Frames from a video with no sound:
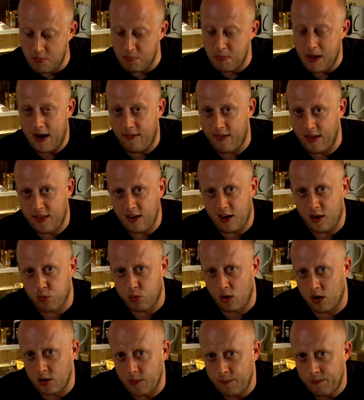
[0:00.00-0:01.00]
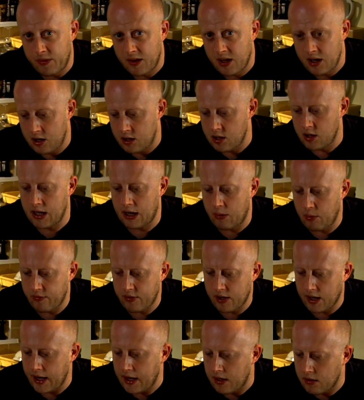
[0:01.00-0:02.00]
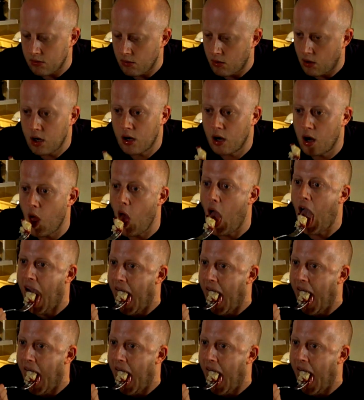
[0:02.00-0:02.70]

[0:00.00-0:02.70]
marry this one. Can you do that with cakes? I don't know.